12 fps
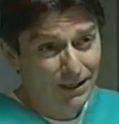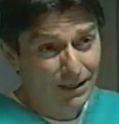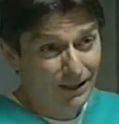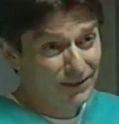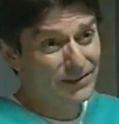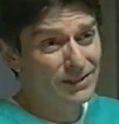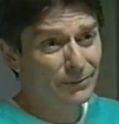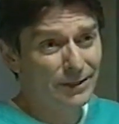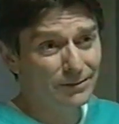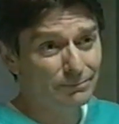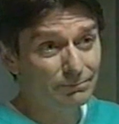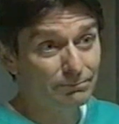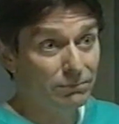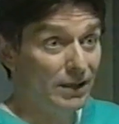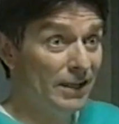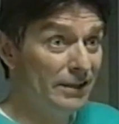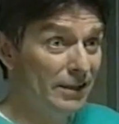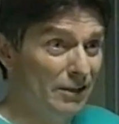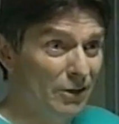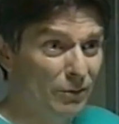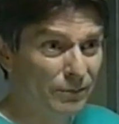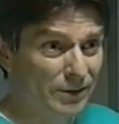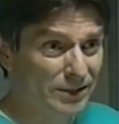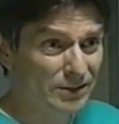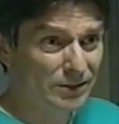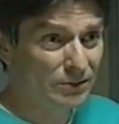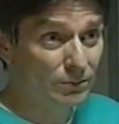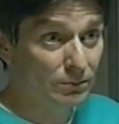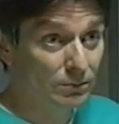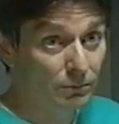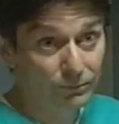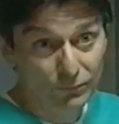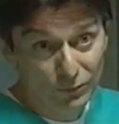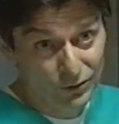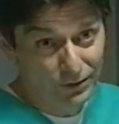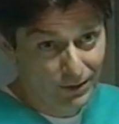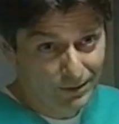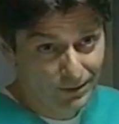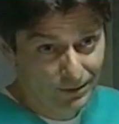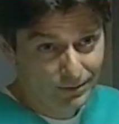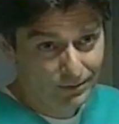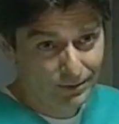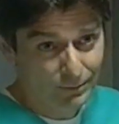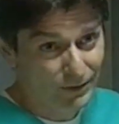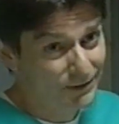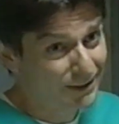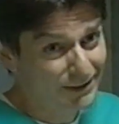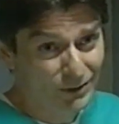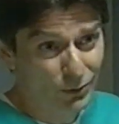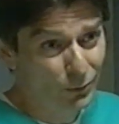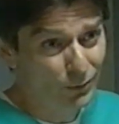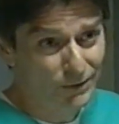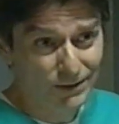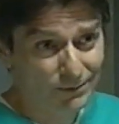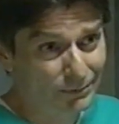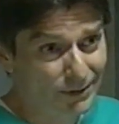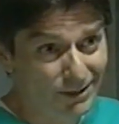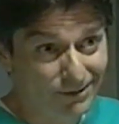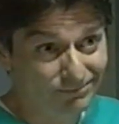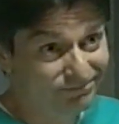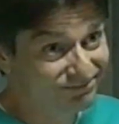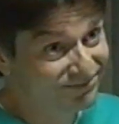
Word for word: Unless there's something blindingly obvious or fortunate. A precise cause can be a